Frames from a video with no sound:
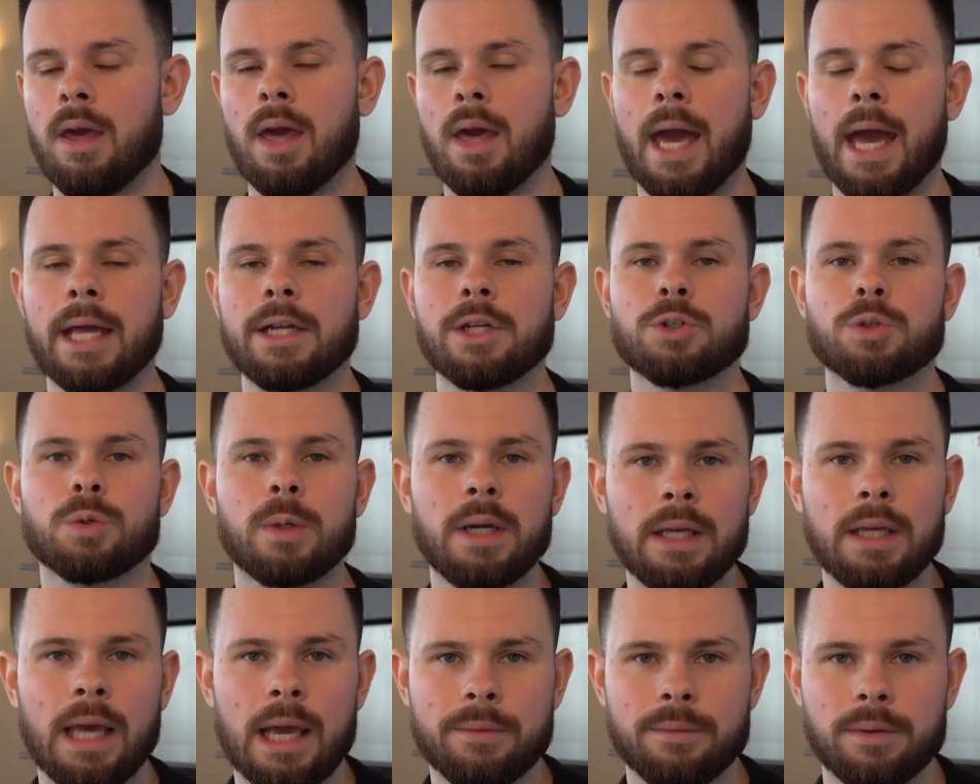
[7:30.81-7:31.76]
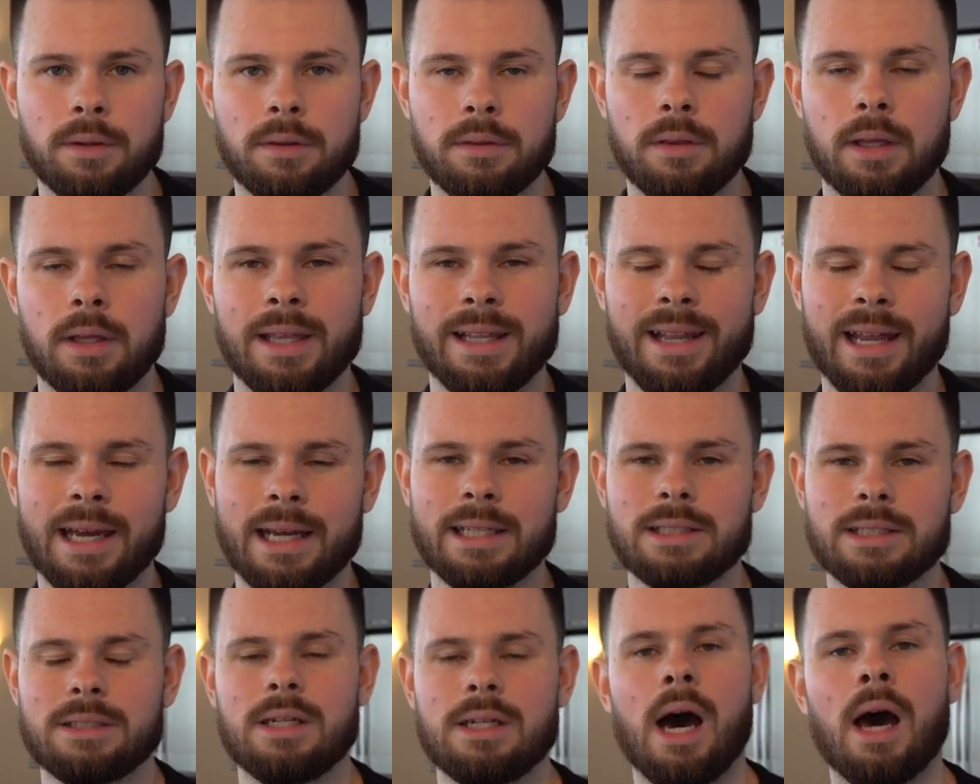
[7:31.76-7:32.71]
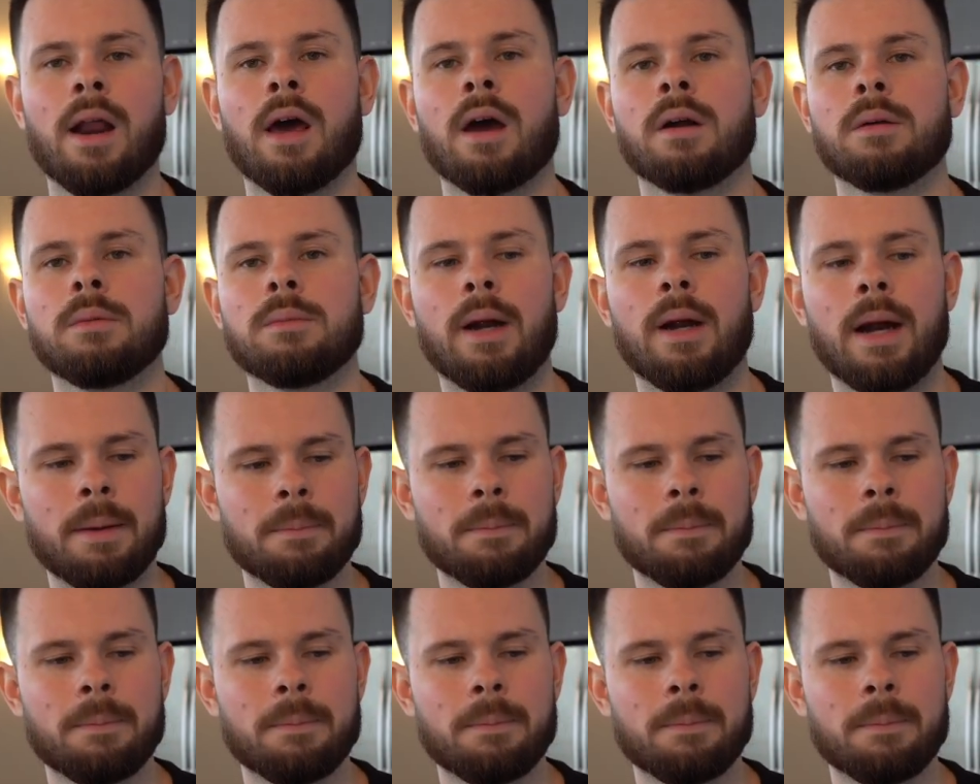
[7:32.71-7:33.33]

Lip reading: and treating everything like it's data, right?